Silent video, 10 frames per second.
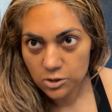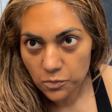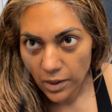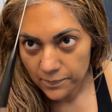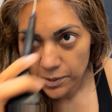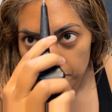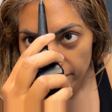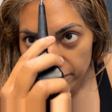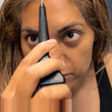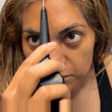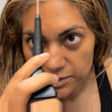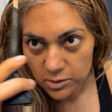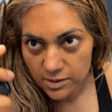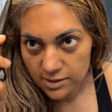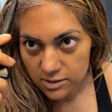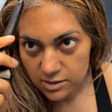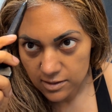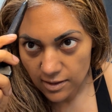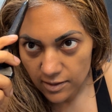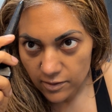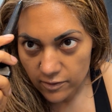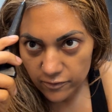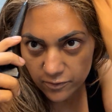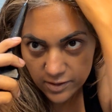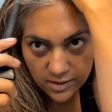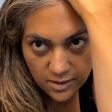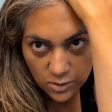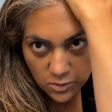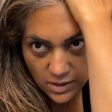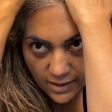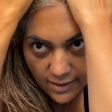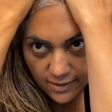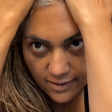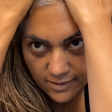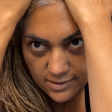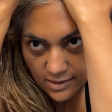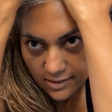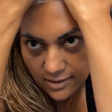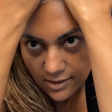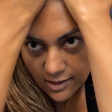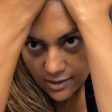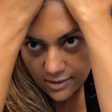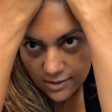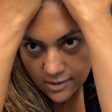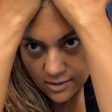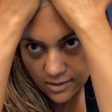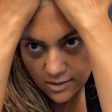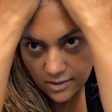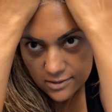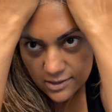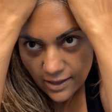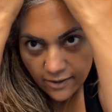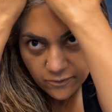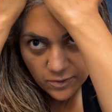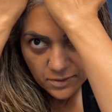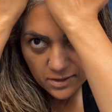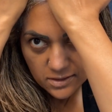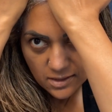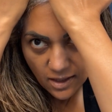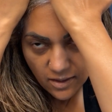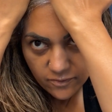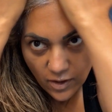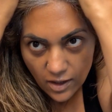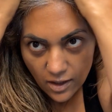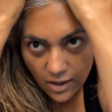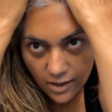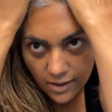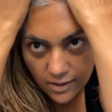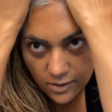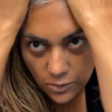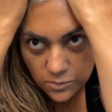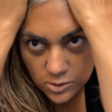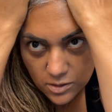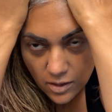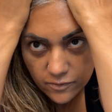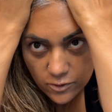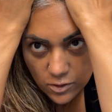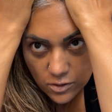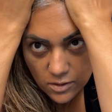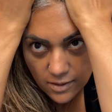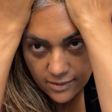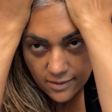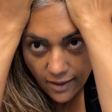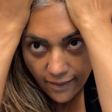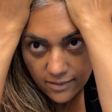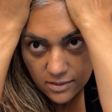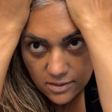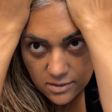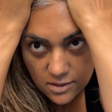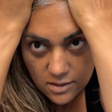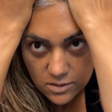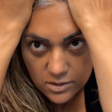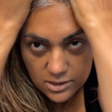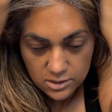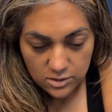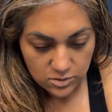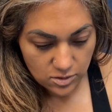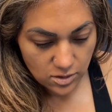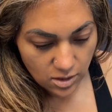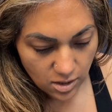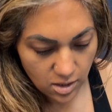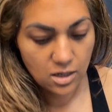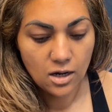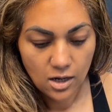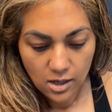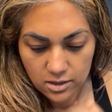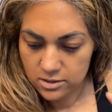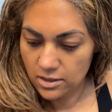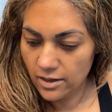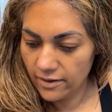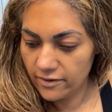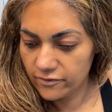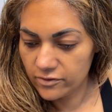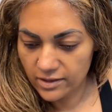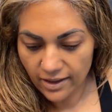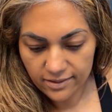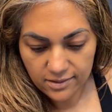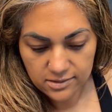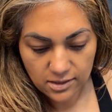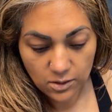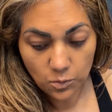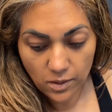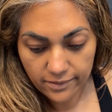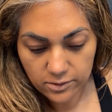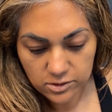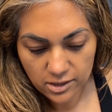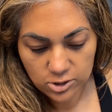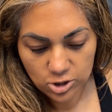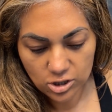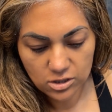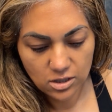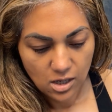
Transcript: I part my hair in the middle, and instead of really looking at it as like this half and this half, I almost cover like that. It's a little easier to have that as like a wider section.